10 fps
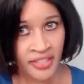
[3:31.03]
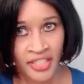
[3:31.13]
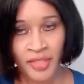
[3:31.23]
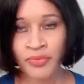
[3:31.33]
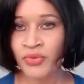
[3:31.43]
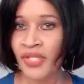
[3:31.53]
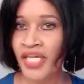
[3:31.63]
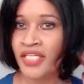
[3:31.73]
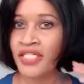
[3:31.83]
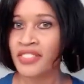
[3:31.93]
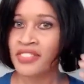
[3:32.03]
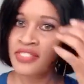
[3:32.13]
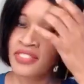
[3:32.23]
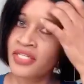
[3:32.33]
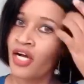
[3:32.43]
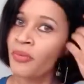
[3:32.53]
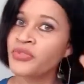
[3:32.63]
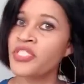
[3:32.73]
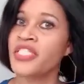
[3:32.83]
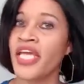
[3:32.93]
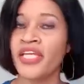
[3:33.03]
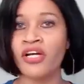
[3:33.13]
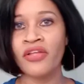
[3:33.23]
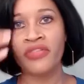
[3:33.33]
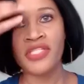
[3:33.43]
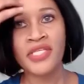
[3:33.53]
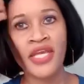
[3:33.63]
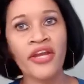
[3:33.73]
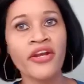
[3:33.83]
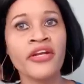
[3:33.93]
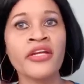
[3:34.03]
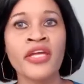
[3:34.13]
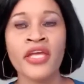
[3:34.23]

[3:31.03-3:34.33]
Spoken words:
keep you ladies up to date on this hair.